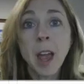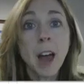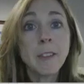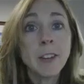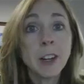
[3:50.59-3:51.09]

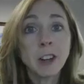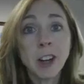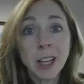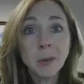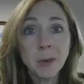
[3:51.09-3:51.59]
Have a
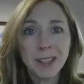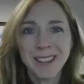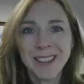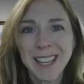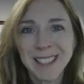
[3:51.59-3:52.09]
great
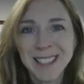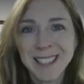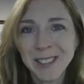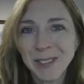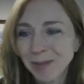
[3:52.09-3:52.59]
week. Thanks.